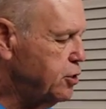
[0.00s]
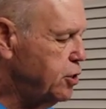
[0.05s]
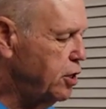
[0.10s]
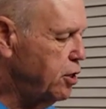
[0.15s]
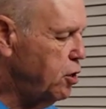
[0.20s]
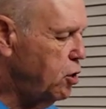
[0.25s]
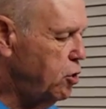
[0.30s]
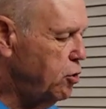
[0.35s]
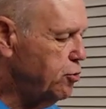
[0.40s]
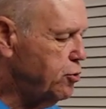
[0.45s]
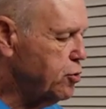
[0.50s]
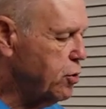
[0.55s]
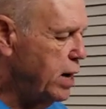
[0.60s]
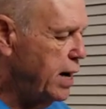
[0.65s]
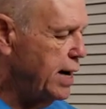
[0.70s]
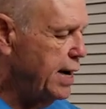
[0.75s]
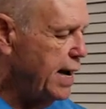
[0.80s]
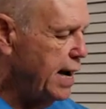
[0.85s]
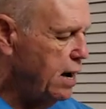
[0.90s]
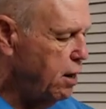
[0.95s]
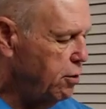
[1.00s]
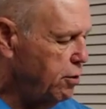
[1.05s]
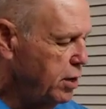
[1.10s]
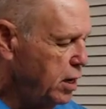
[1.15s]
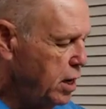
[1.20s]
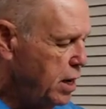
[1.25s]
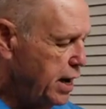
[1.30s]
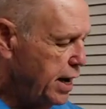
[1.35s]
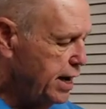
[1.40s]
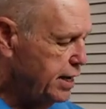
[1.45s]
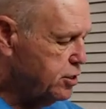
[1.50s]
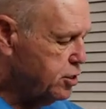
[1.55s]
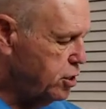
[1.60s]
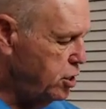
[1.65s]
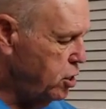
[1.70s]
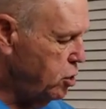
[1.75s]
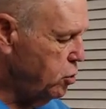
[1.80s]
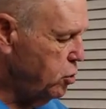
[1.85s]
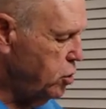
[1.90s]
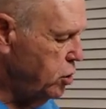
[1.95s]
it all dried out. It's
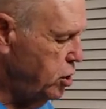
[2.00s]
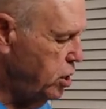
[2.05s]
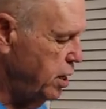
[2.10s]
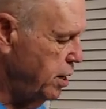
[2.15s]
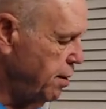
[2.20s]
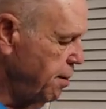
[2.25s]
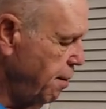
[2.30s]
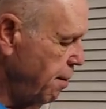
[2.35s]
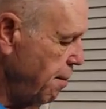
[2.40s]
no good.